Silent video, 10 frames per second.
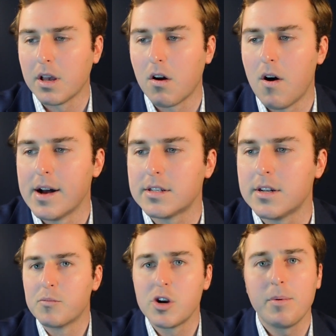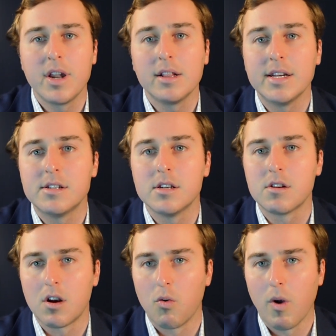cost. Triple net leases
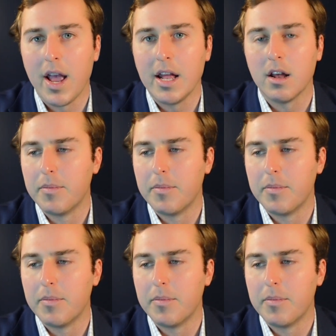are great.